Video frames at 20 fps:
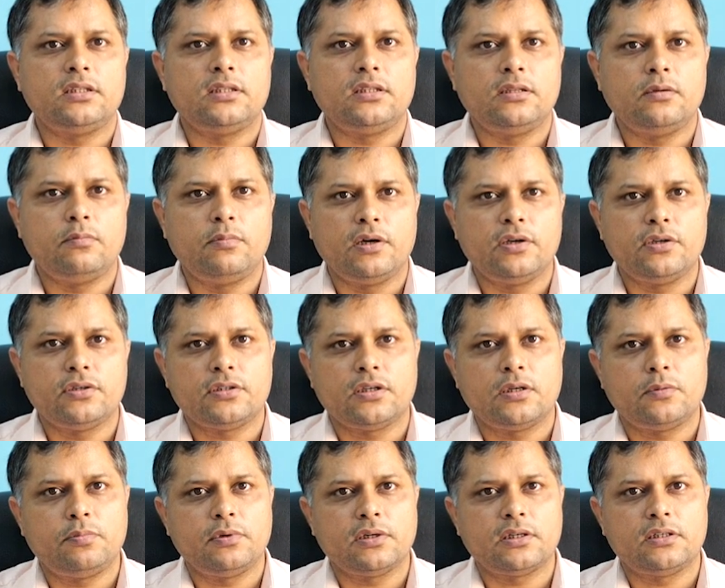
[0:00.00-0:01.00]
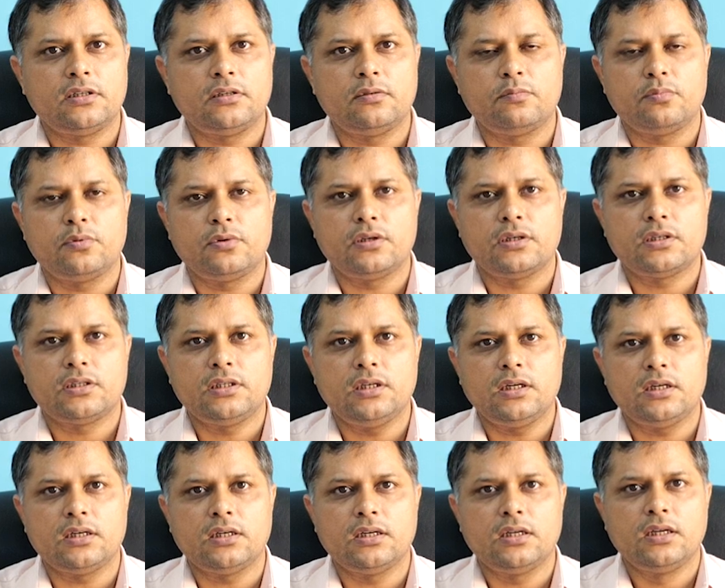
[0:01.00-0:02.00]
the biosurfactant
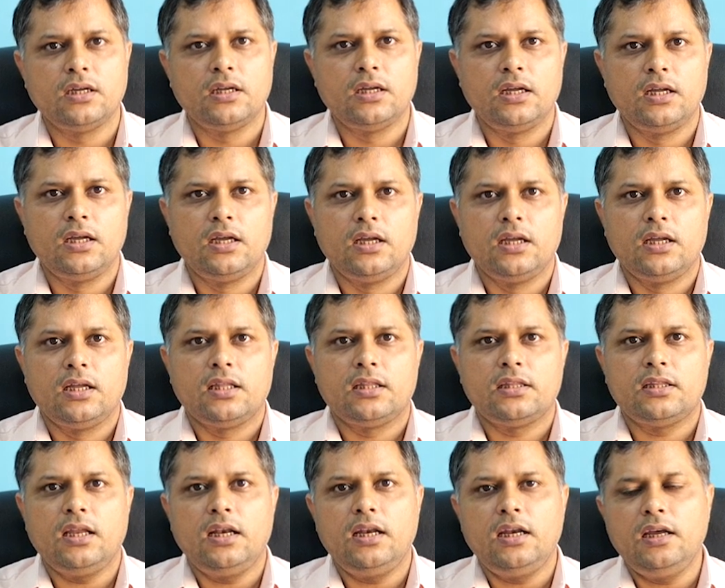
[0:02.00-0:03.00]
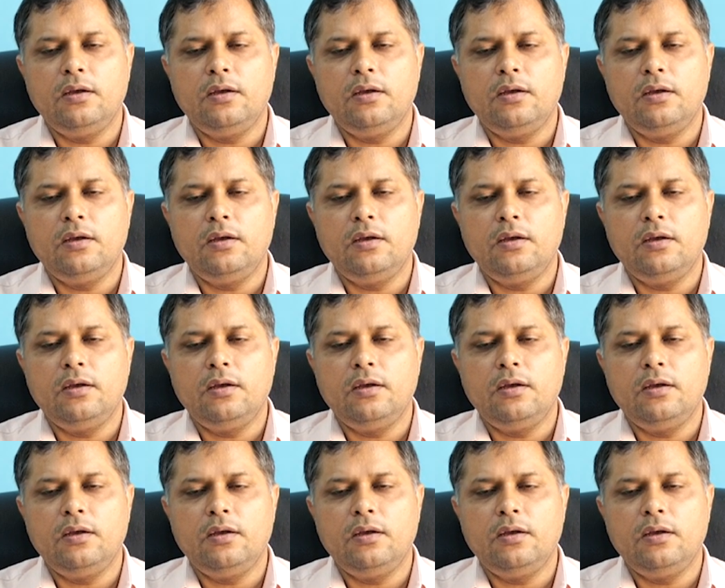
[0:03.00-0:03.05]
production. In the